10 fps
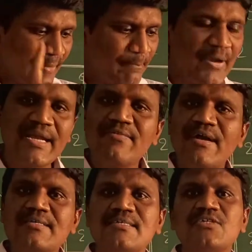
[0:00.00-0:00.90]
P
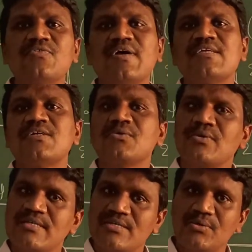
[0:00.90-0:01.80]
divides into 1:2
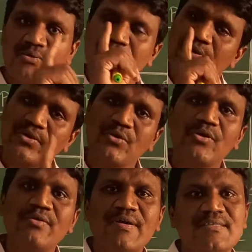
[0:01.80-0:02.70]
ratio, Q
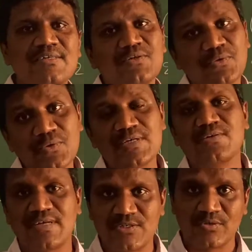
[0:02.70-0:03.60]
divides into
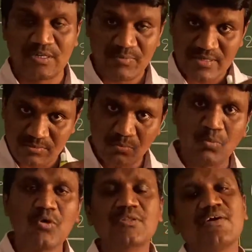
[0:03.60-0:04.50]
2:2 ratio. That means
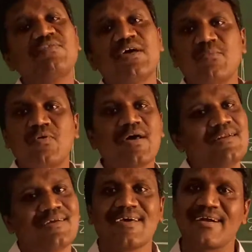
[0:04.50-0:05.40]
both of the above are
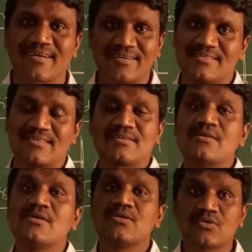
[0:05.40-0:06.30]
correct answer.
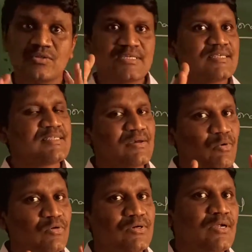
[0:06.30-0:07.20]
So this is
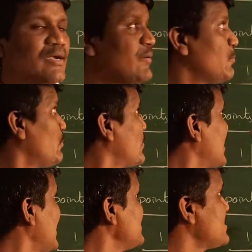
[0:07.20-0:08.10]
about
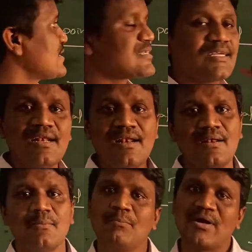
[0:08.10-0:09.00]
trisectional
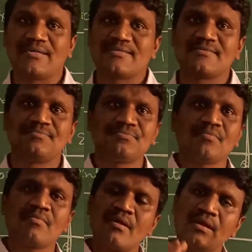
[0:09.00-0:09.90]
points.
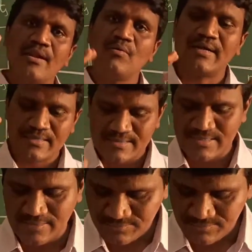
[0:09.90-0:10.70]
Now let us see